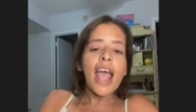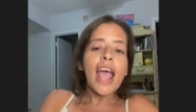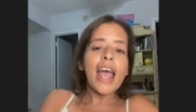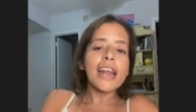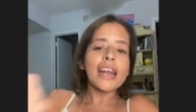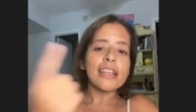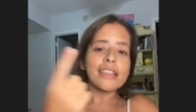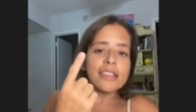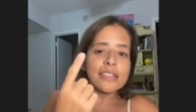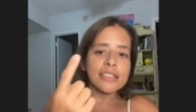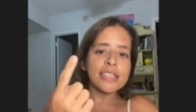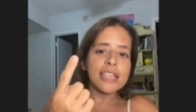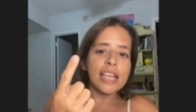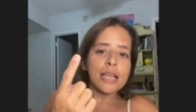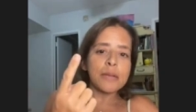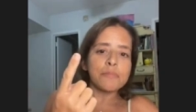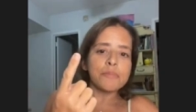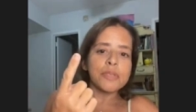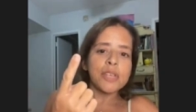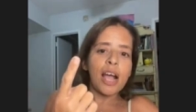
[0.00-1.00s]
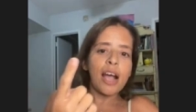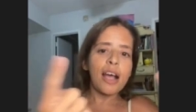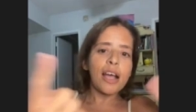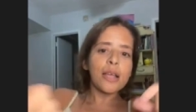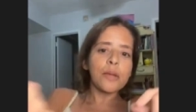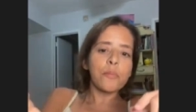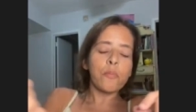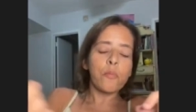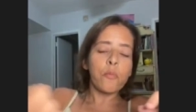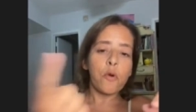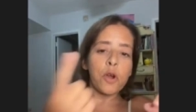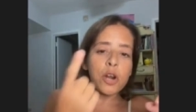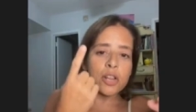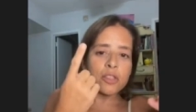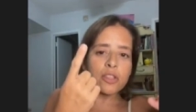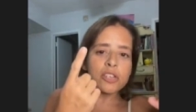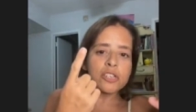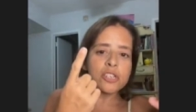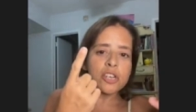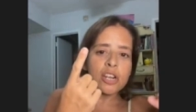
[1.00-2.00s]
And at the same time, one
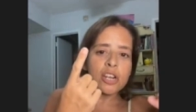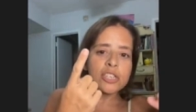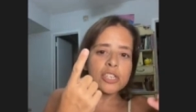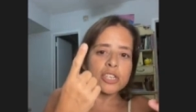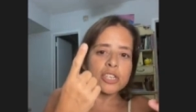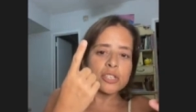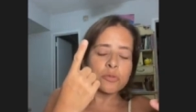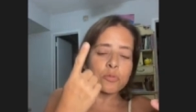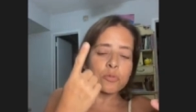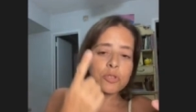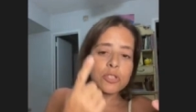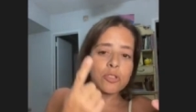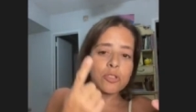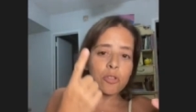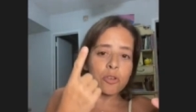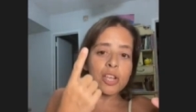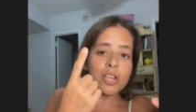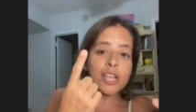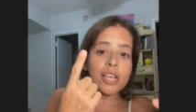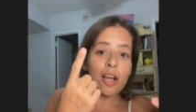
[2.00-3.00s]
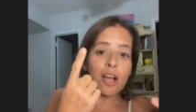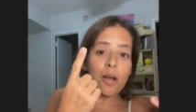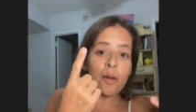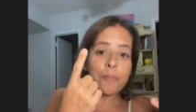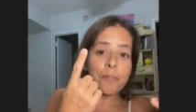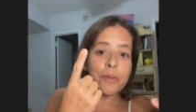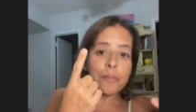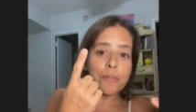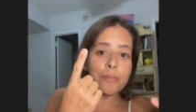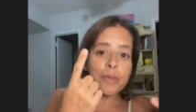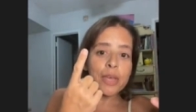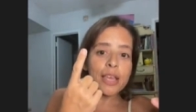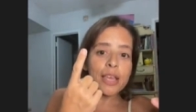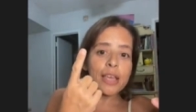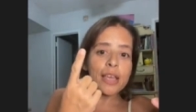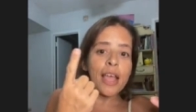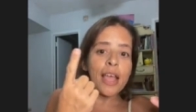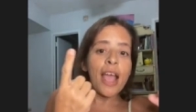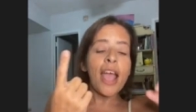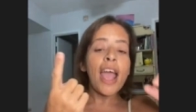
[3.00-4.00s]
of the judges was looking up at
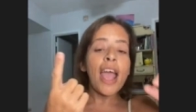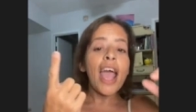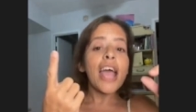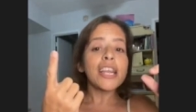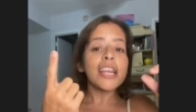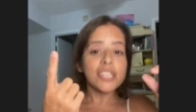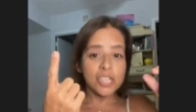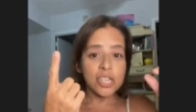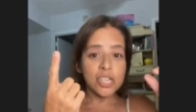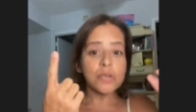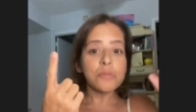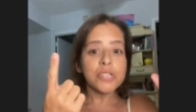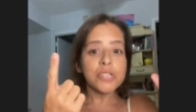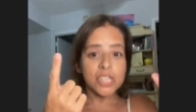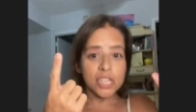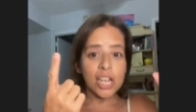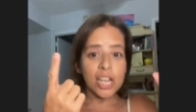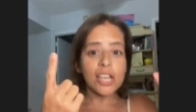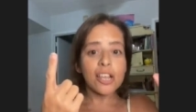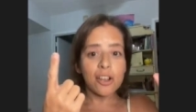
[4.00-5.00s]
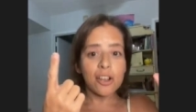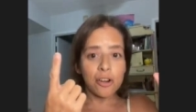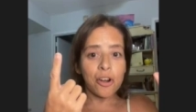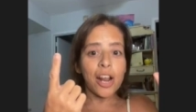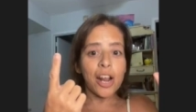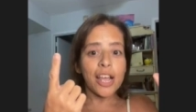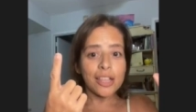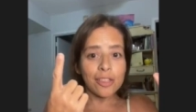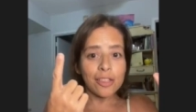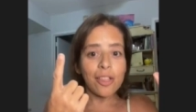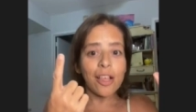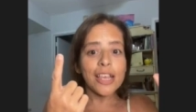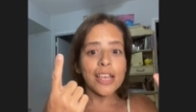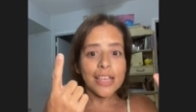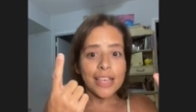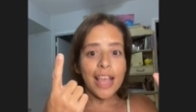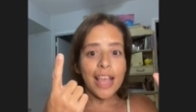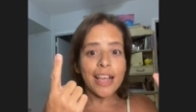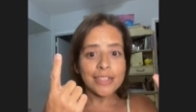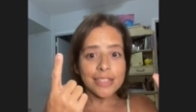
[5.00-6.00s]
me and she was shaking her head, like,
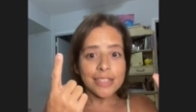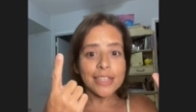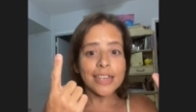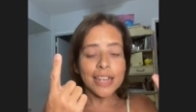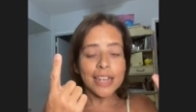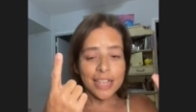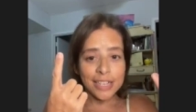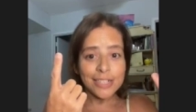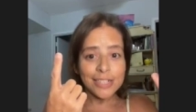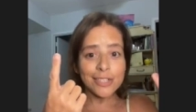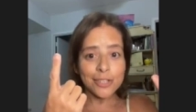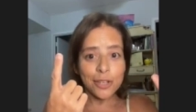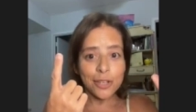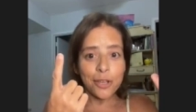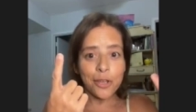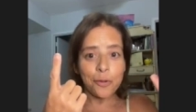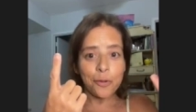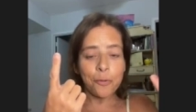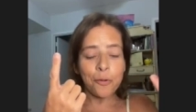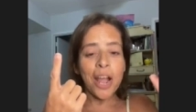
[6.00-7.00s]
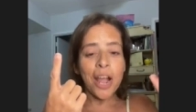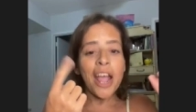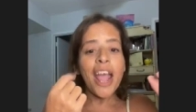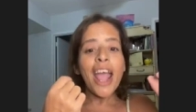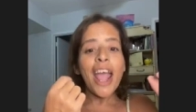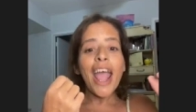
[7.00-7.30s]
yes, it is you.